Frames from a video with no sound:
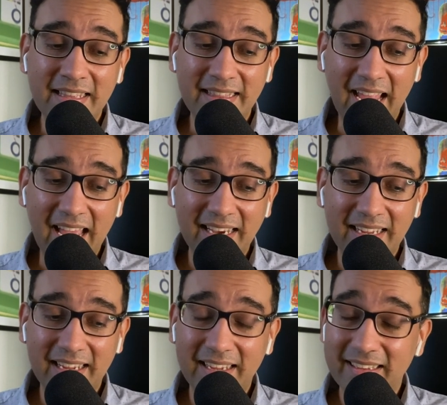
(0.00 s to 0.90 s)

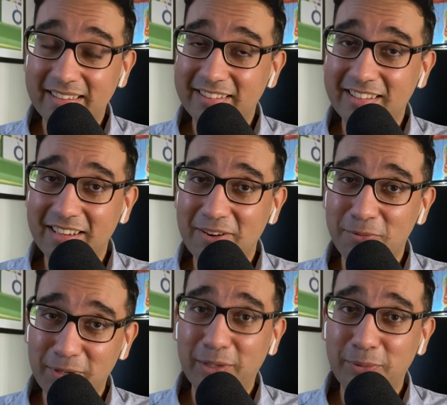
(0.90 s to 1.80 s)
that is
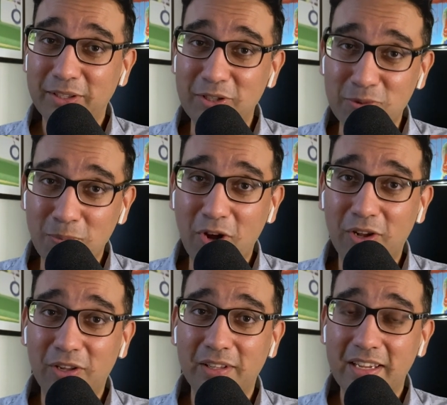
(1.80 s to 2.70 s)
really, really
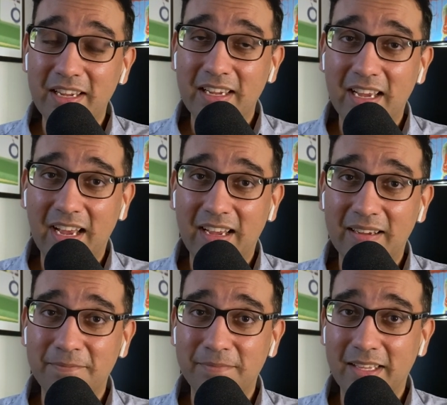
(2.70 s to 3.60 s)
small
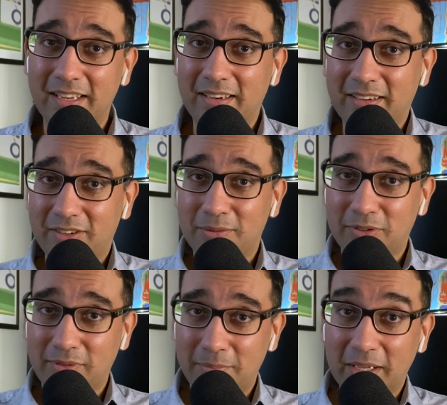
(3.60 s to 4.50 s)
um, in, in terms
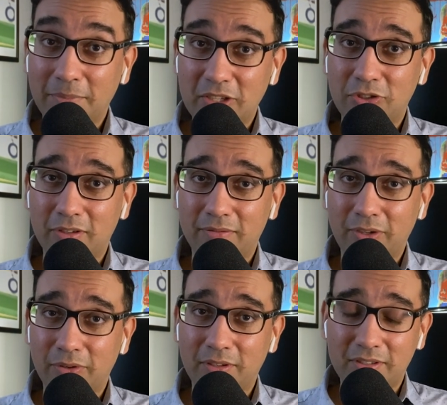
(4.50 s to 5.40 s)
of the big picture of,
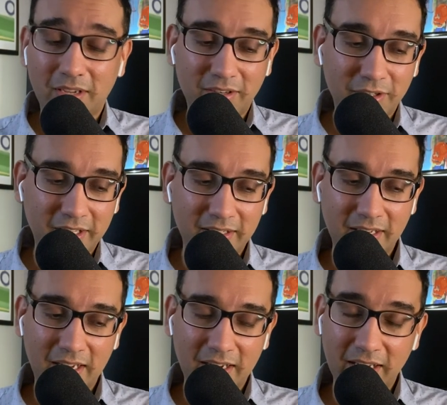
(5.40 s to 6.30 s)
you know, this one hundred and,
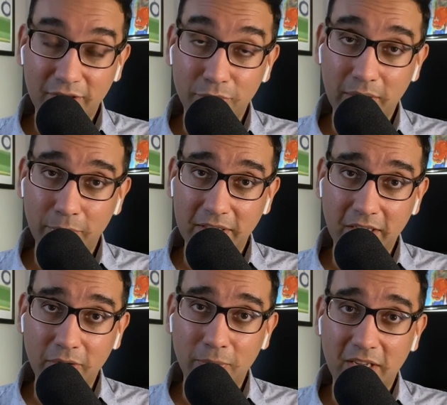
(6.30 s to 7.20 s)
uh, one hundred twenty-one
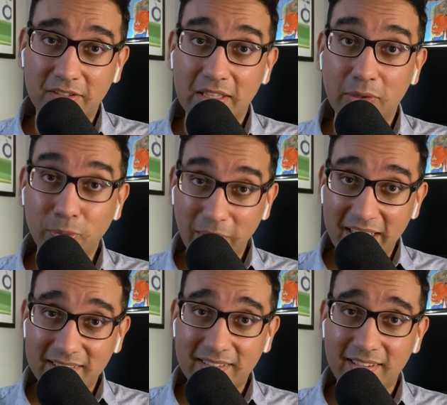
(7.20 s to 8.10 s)
gigawatts. The
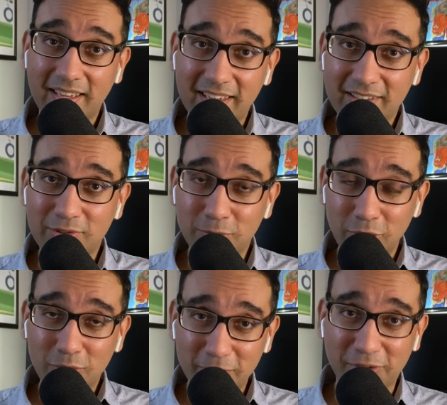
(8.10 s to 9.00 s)
rest is
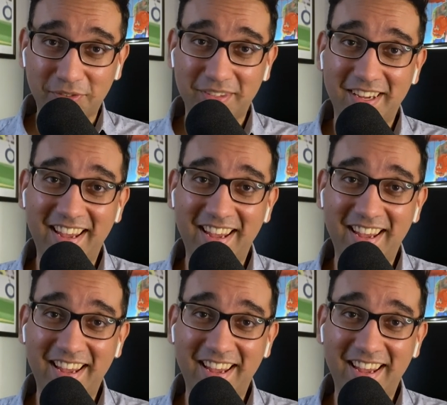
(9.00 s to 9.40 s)
renewables.